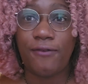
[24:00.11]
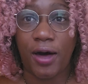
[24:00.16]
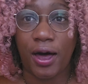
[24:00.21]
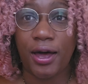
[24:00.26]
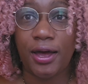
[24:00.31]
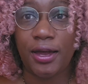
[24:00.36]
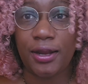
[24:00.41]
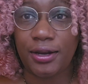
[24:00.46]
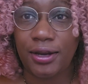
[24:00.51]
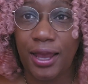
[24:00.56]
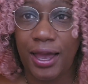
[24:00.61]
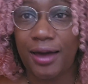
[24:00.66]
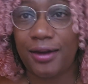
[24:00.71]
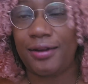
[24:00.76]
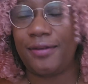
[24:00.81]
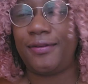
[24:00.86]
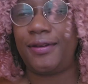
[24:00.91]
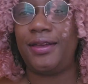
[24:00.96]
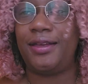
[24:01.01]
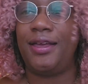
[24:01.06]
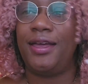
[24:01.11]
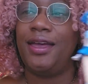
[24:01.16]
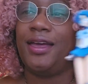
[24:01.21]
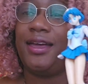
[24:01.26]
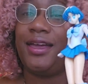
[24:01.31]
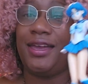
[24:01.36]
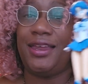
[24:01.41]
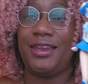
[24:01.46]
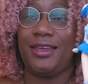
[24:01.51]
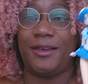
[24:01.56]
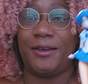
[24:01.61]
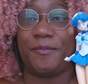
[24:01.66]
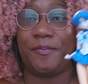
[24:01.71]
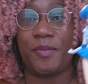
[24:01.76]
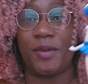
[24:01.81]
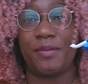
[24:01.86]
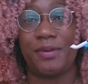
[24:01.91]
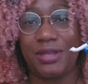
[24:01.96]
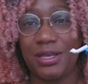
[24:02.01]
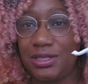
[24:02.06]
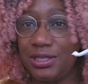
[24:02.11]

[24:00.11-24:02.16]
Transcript: fun out of it. Anyhow, but they